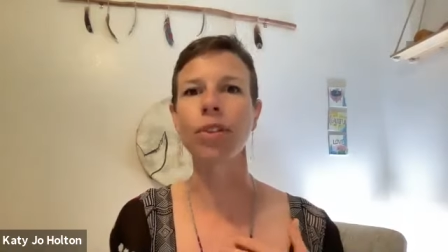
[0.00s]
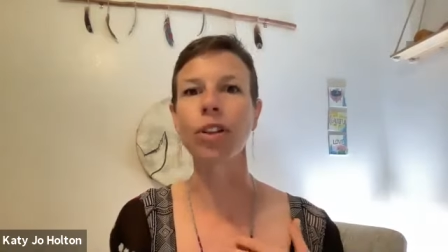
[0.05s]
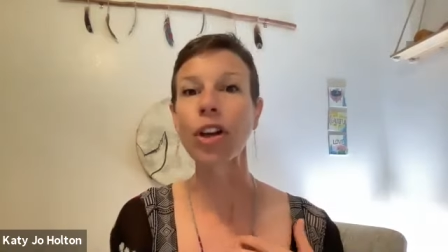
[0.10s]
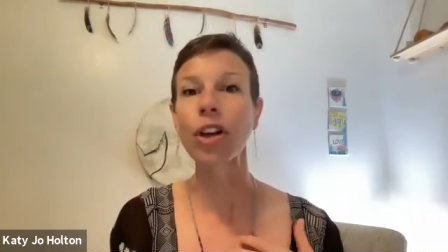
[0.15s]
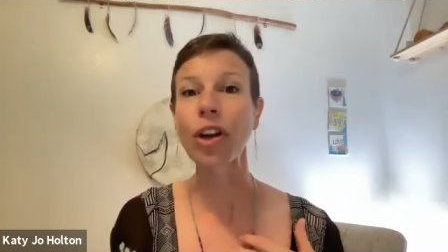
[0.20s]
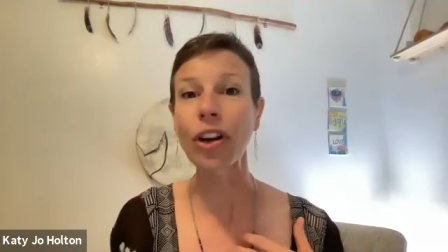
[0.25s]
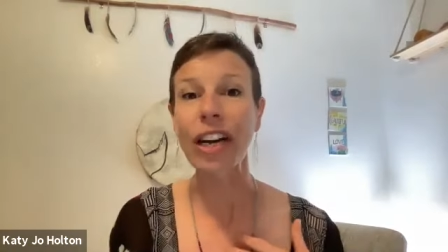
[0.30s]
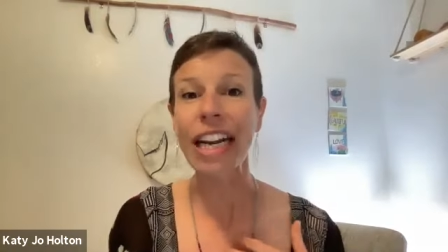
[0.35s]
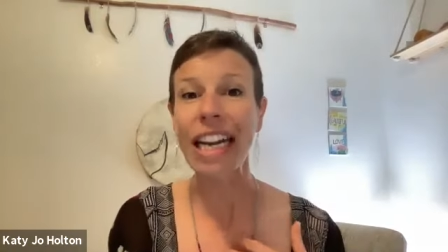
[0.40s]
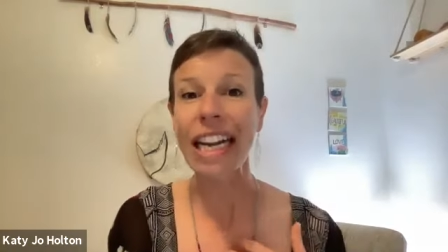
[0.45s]

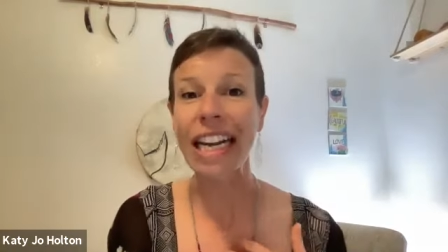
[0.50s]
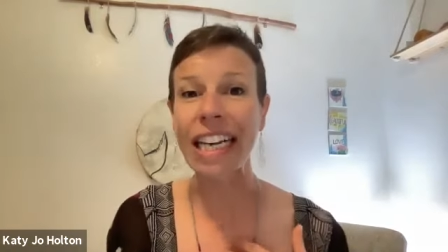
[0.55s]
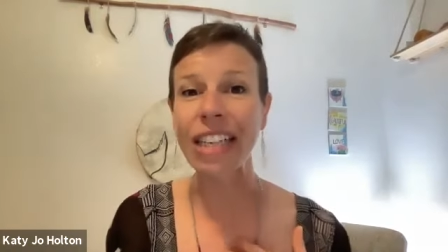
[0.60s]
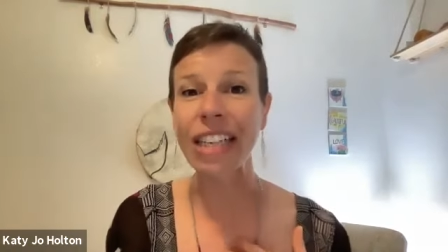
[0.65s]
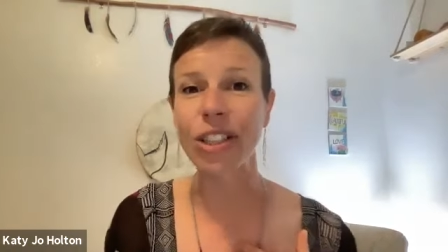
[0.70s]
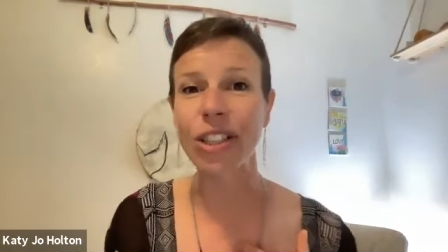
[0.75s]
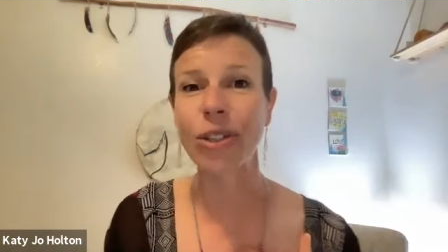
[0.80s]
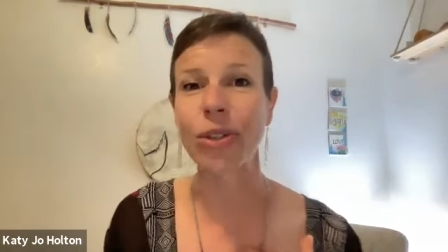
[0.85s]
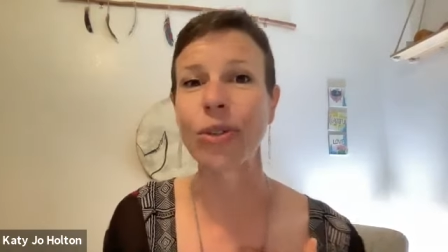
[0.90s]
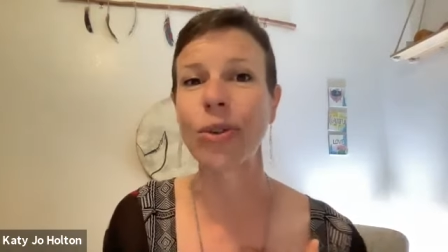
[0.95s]

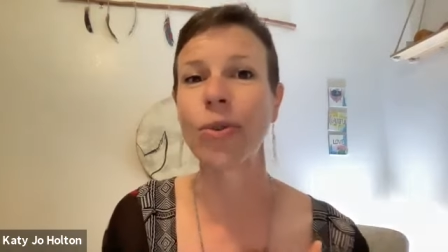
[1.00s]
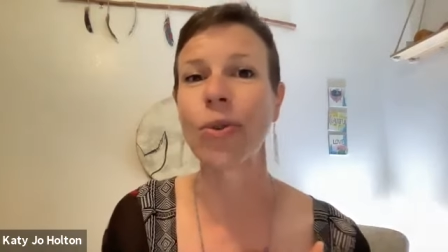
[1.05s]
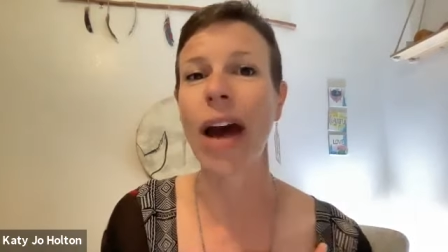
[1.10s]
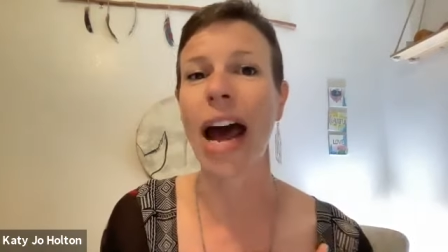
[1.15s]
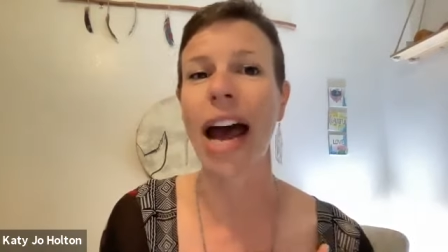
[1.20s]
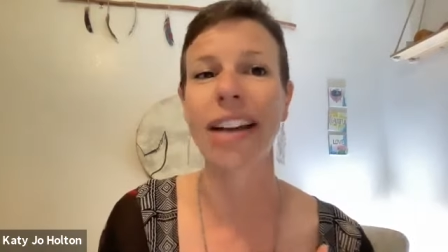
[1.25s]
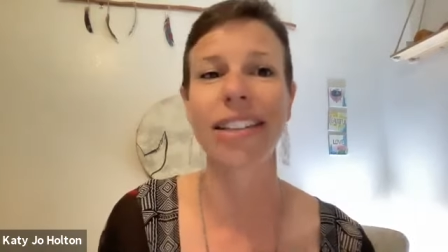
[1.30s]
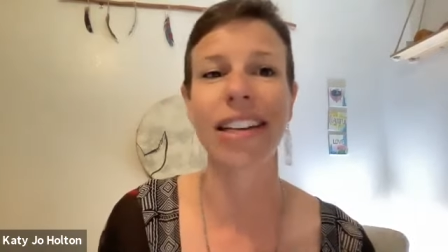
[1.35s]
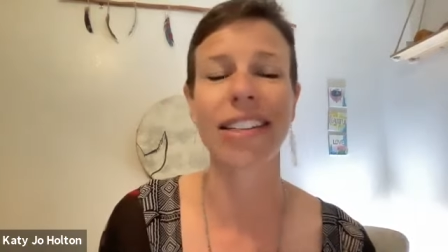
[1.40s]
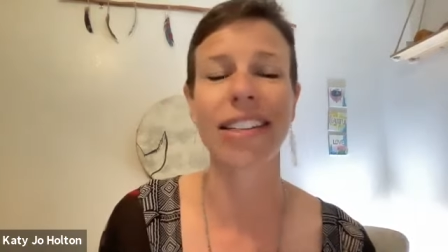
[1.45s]
learning to
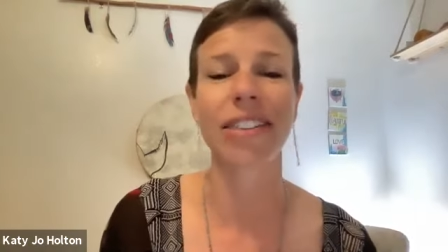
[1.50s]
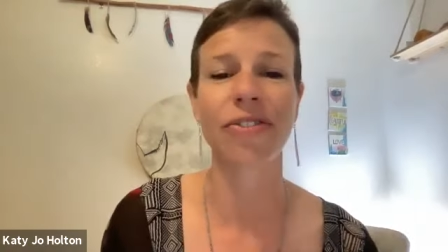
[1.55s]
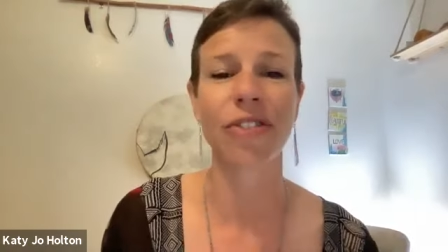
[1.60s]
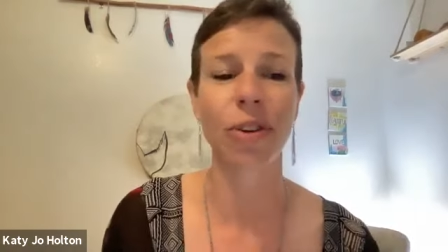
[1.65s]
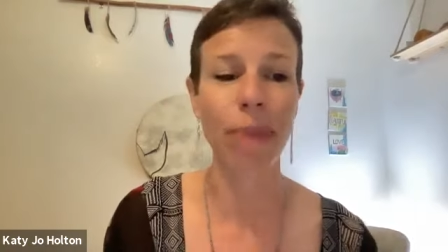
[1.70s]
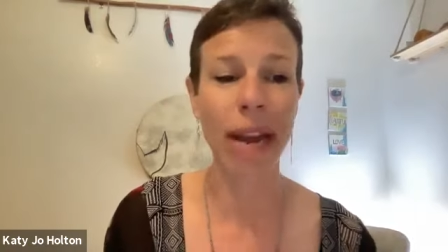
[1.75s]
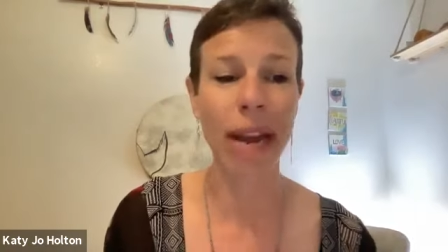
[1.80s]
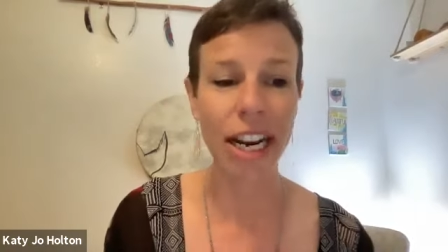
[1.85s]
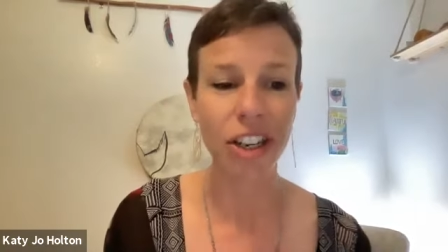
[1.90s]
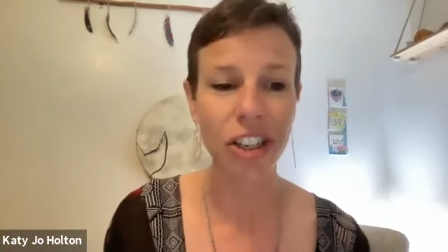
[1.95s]
access
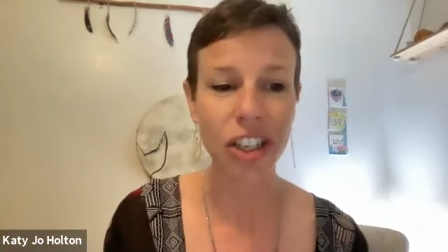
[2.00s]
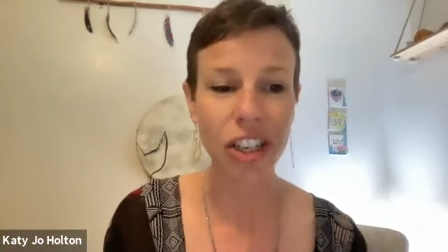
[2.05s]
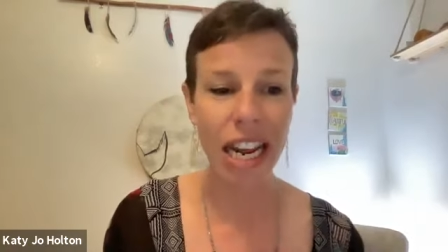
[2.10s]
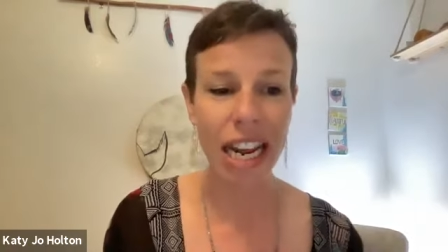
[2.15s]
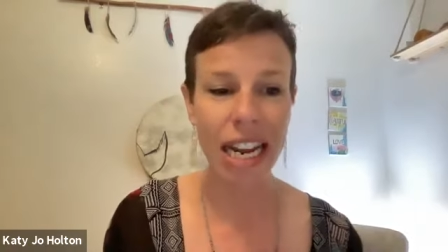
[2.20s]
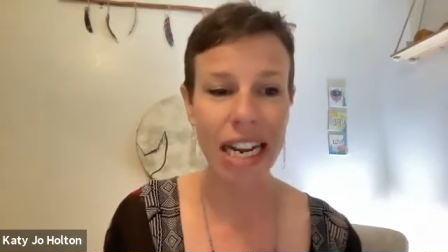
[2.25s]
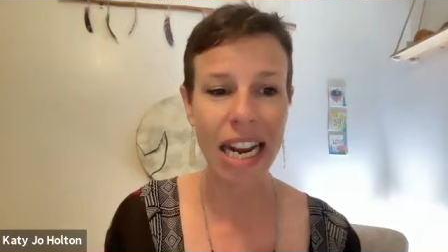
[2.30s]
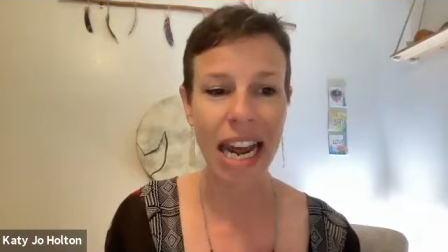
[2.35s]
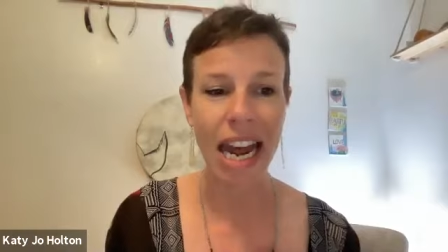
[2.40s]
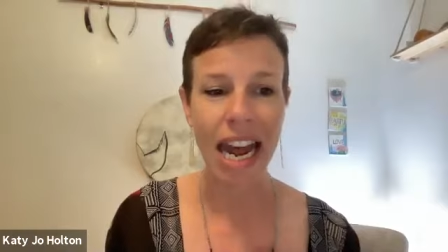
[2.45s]

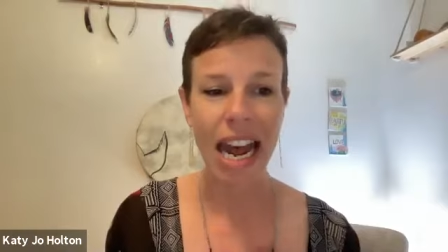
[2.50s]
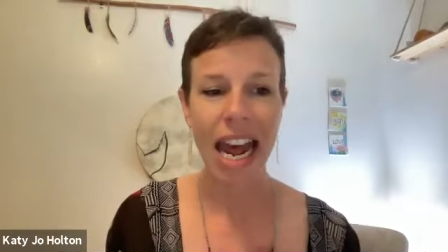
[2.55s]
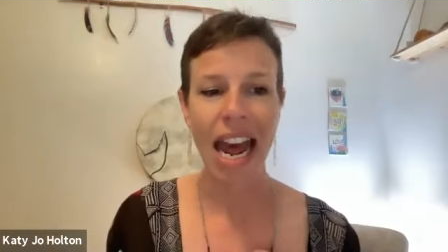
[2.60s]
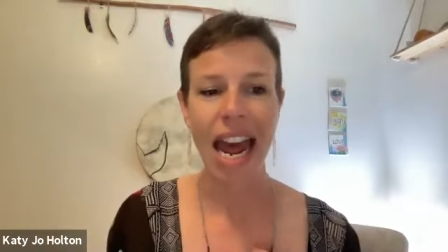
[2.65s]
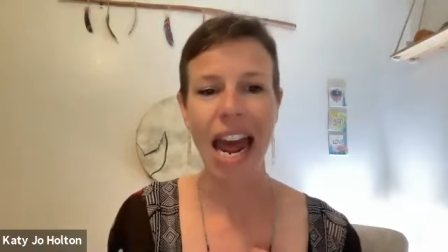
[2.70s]
information